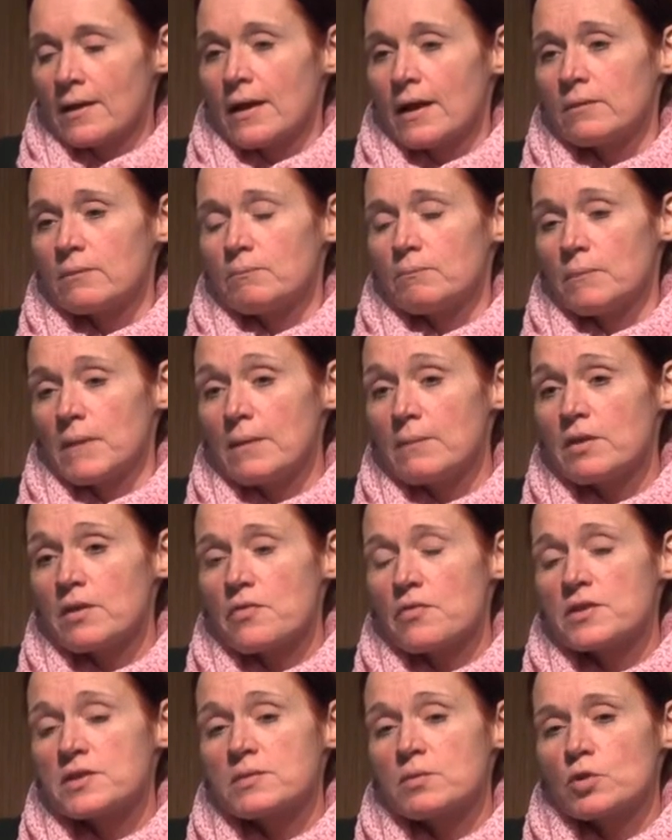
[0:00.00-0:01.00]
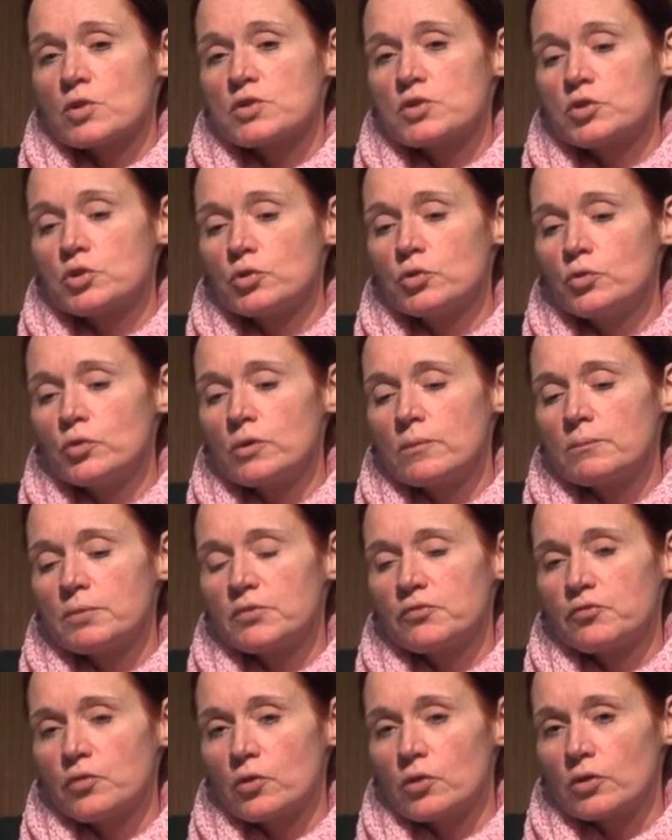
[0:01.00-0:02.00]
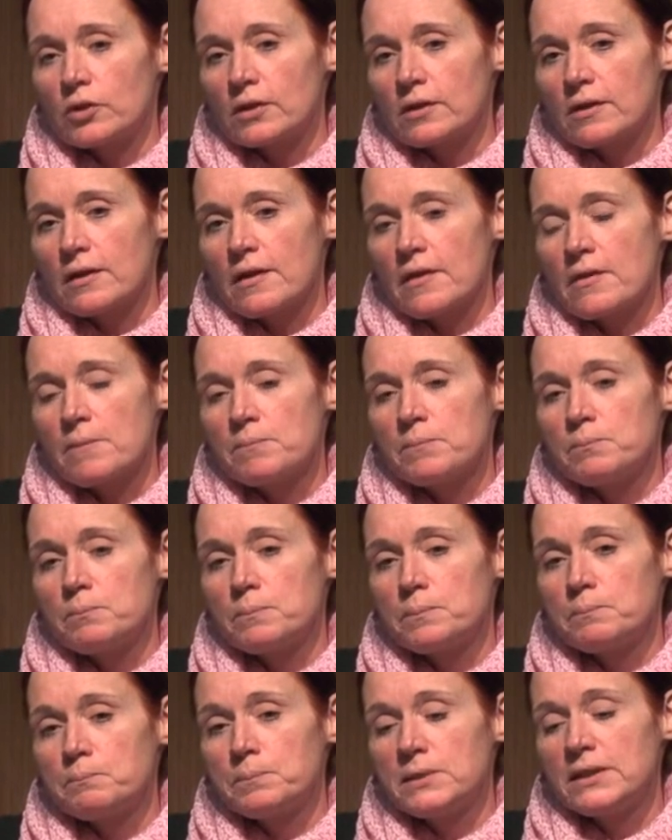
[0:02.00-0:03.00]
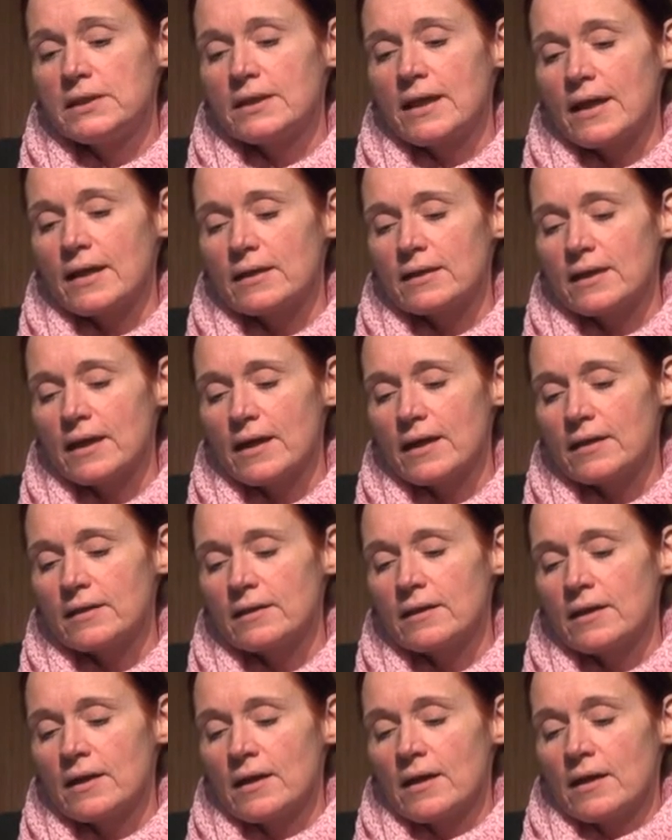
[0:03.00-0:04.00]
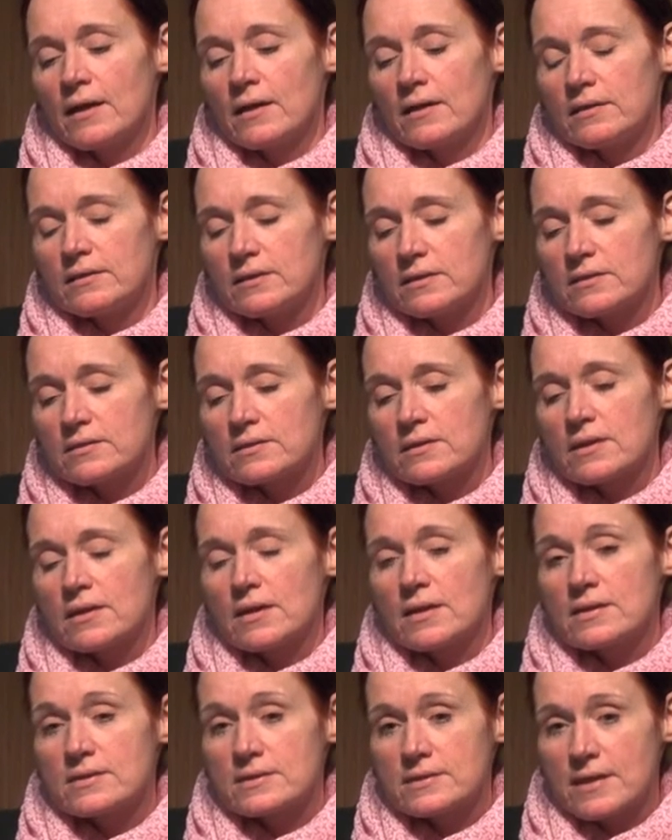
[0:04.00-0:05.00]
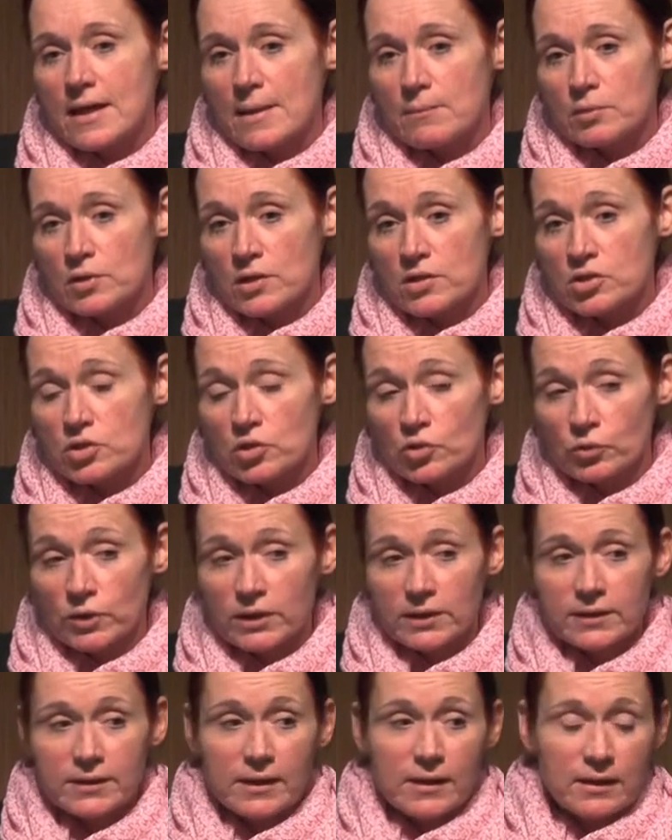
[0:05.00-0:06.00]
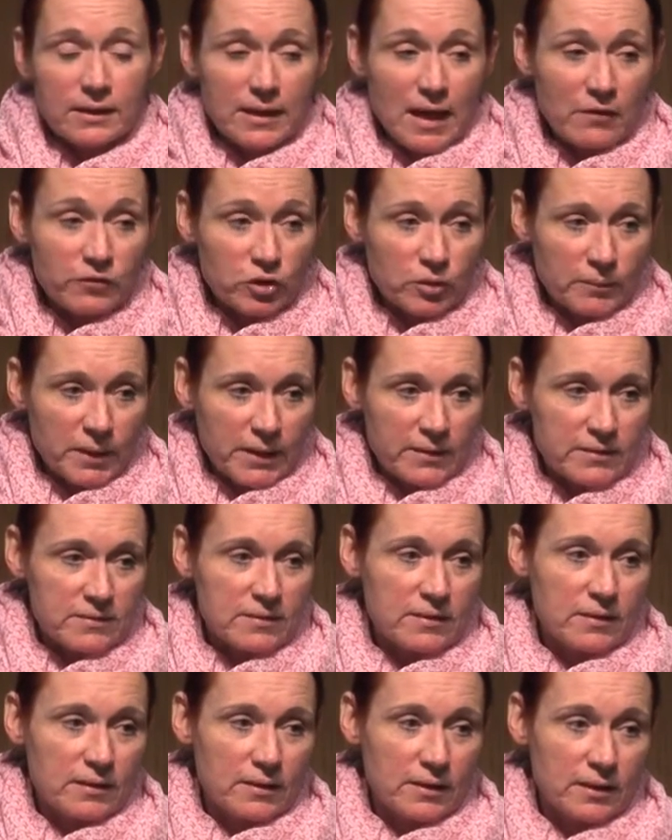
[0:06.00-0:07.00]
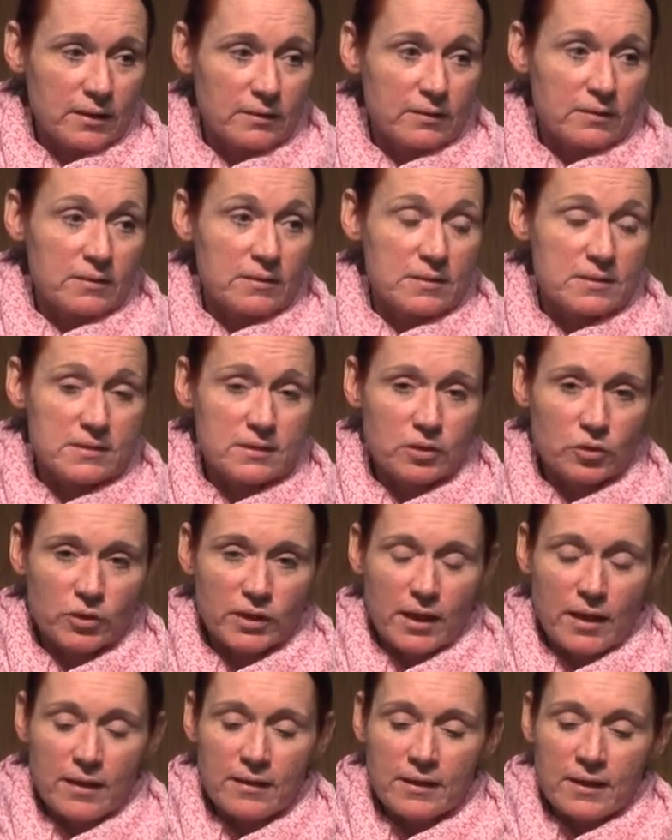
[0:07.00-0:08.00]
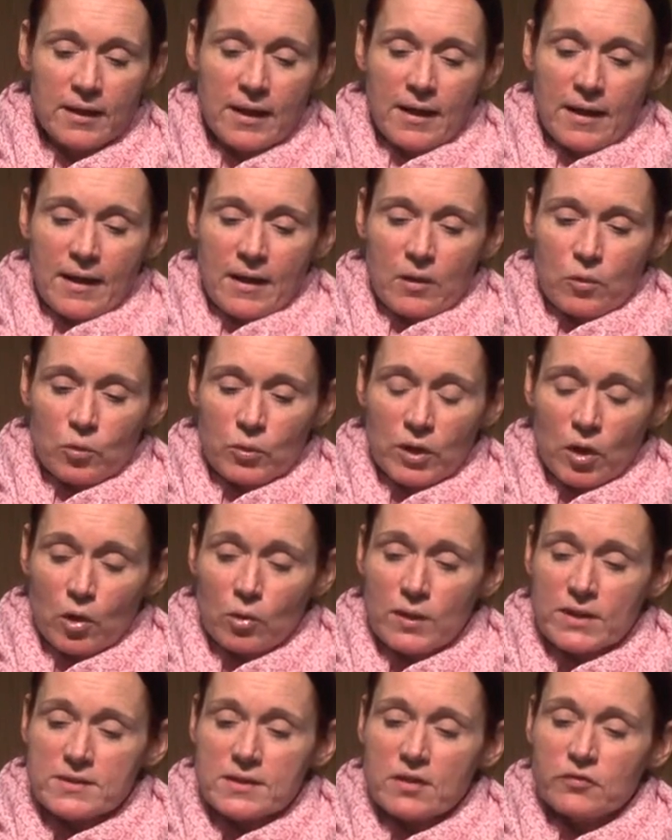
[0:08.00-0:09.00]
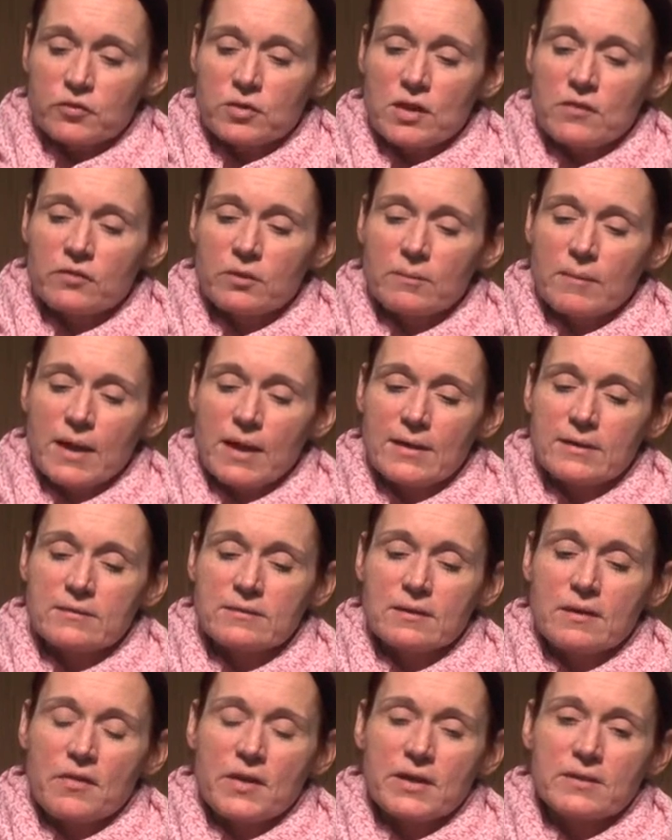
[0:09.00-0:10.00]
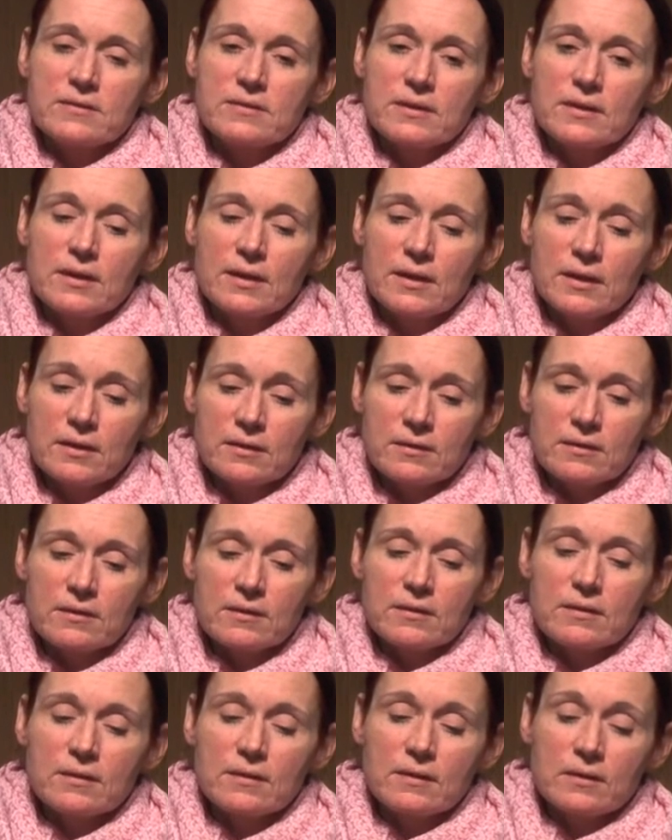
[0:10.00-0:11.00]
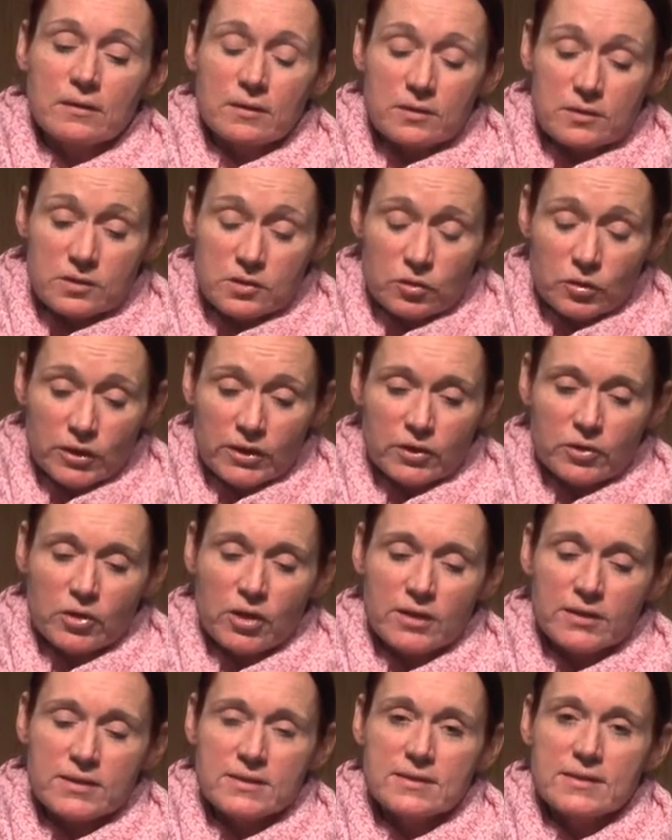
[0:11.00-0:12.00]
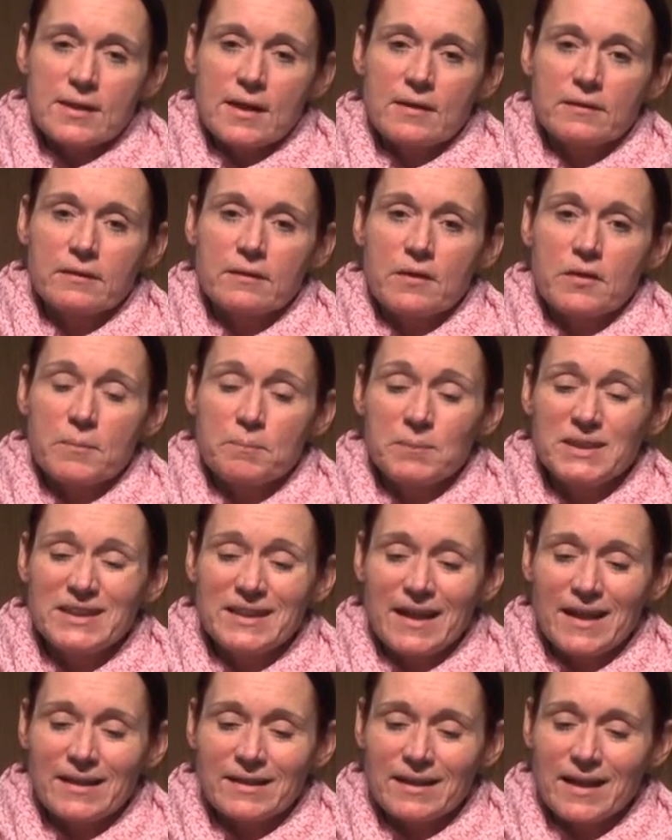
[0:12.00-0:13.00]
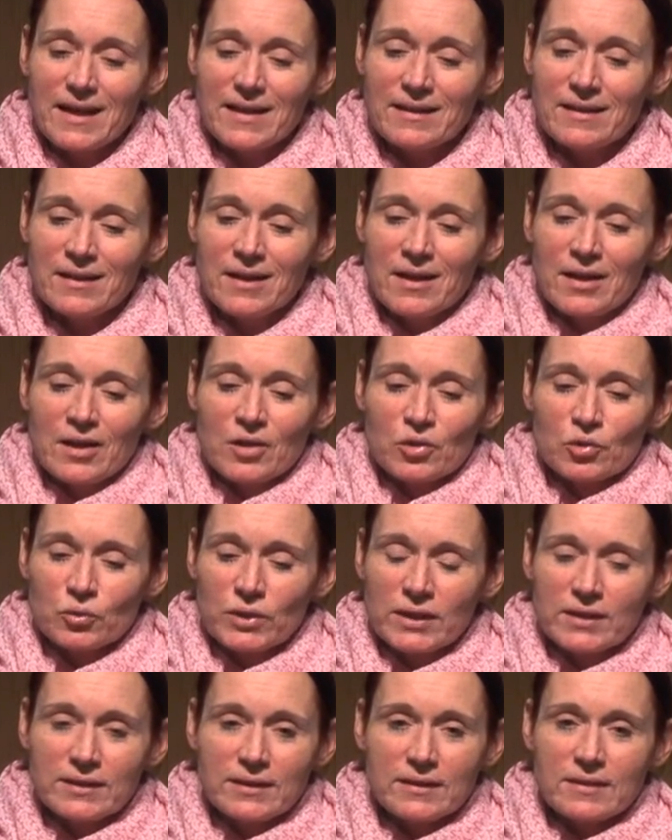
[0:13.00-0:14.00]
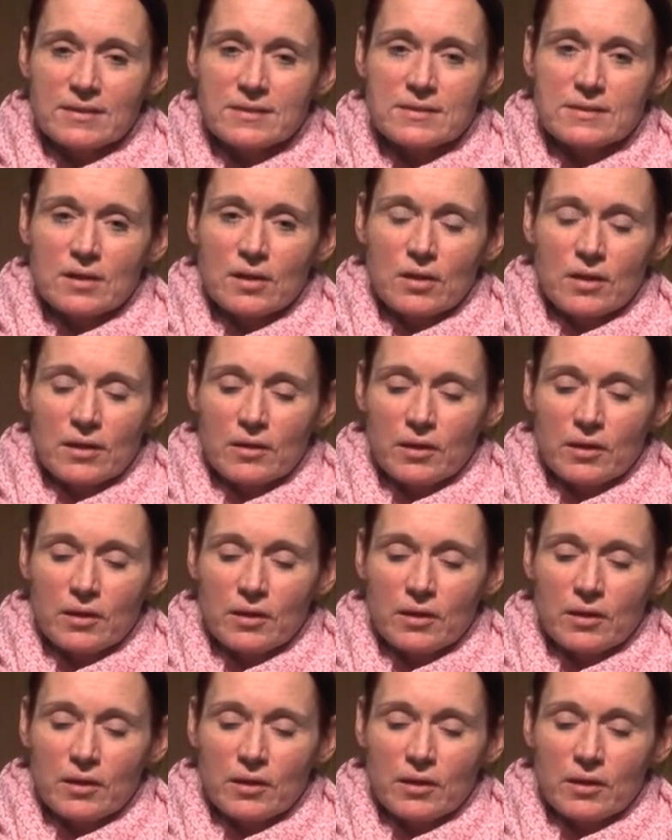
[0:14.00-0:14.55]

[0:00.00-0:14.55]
And maybe this was true before the PKK did establish really a government in Syria. We always have to have in mind that in Syrian Kurdistan, the PKK really is